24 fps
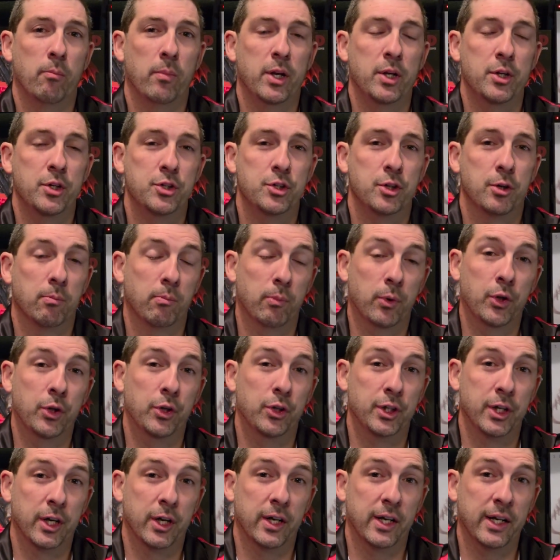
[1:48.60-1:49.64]
miniature
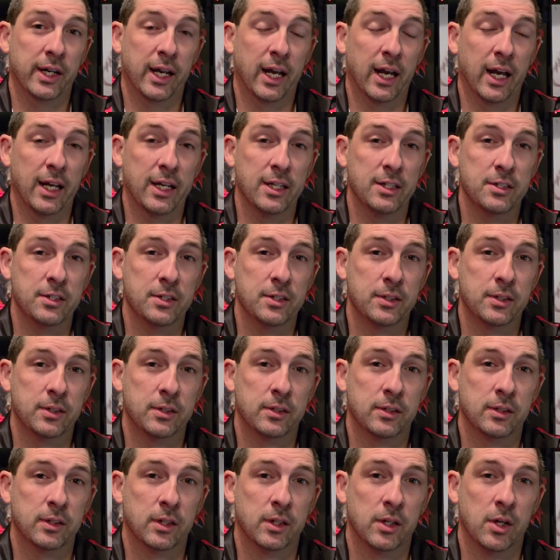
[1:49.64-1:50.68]
military guys
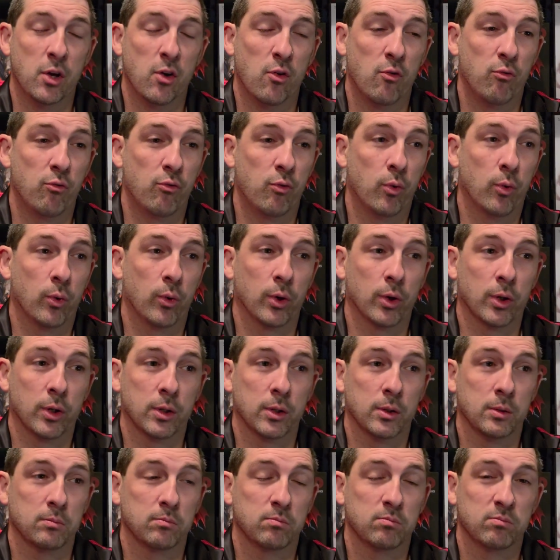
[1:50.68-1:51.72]

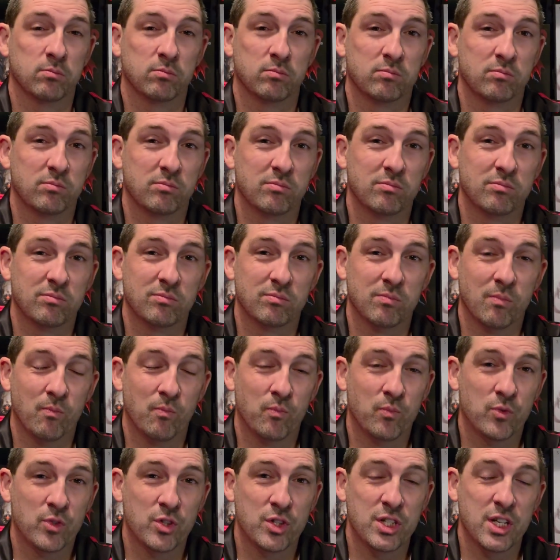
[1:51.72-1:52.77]
for
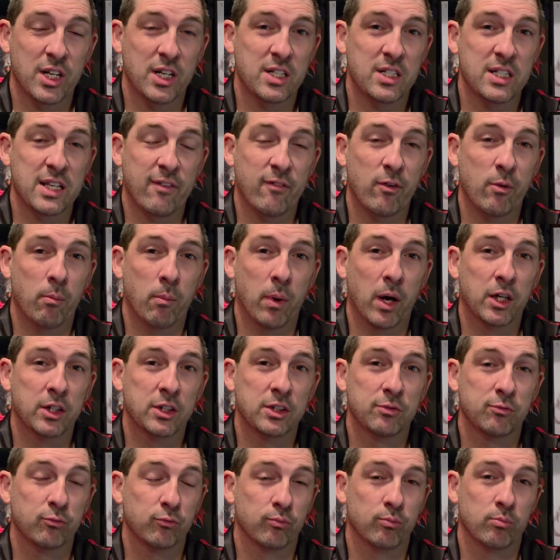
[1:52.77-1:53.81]

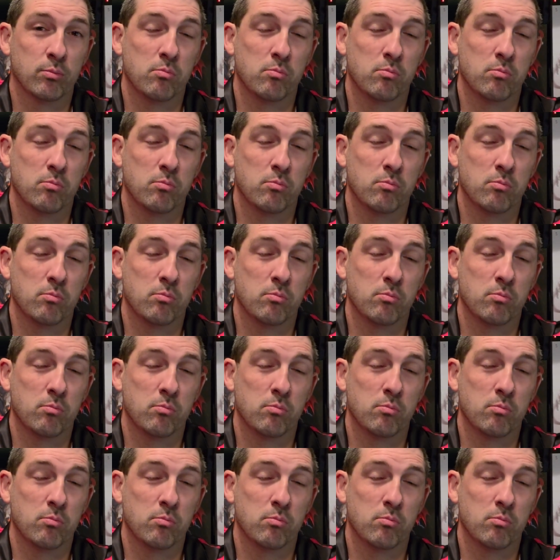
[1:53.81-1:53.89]
$6-7.